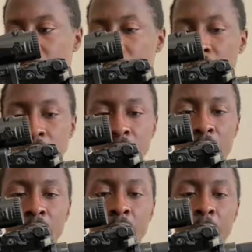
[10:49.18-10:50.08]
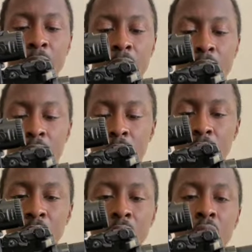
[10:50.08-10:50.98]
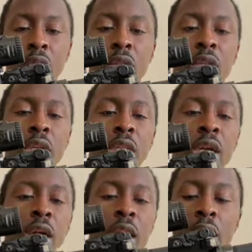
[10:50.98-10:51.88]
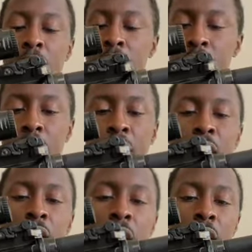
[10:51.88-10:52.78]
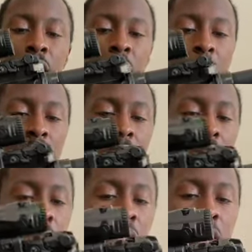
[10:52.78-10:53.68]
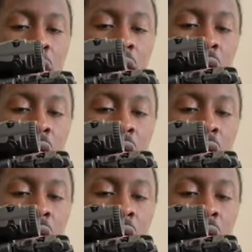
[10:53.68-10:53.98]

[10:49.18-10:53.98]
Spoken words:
Outside of that, man, the only other thing that I got is I did end up getting